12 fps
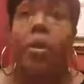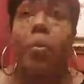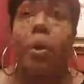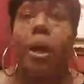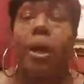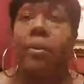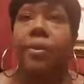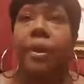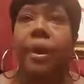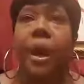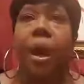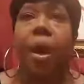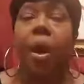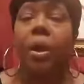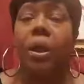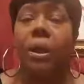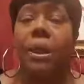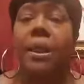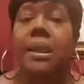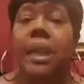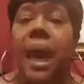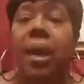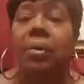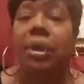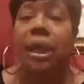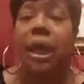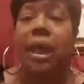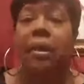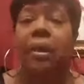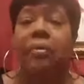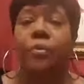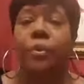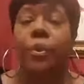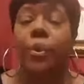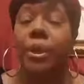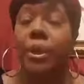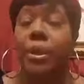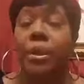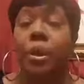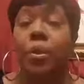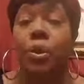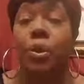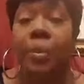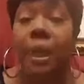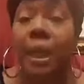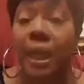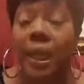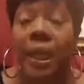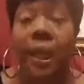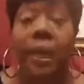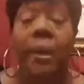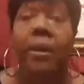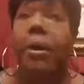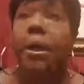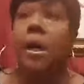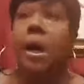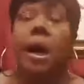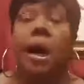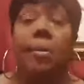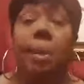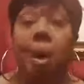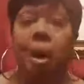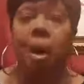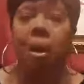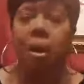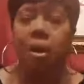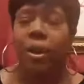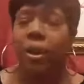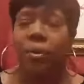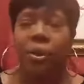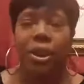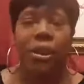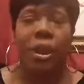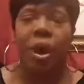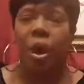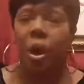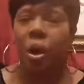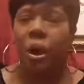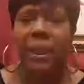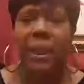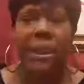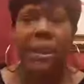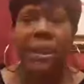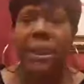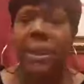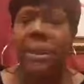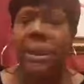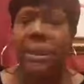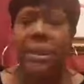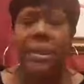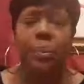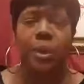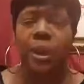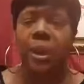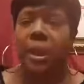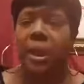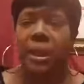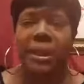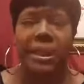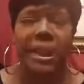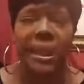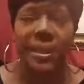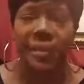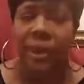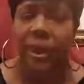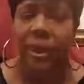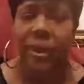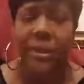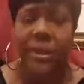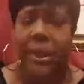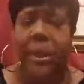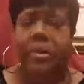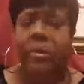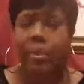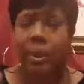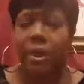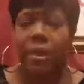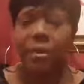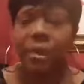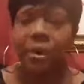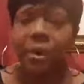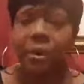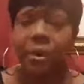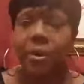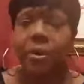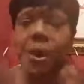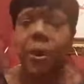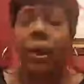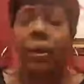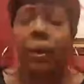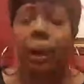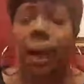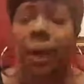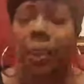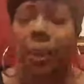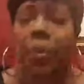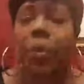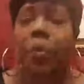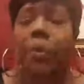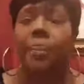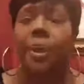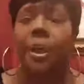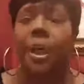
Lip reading: with all of these outside influences, social media, all, you know, just all of these things that stimulate us. TV scandal be coming on. So I know a lot of people are going to be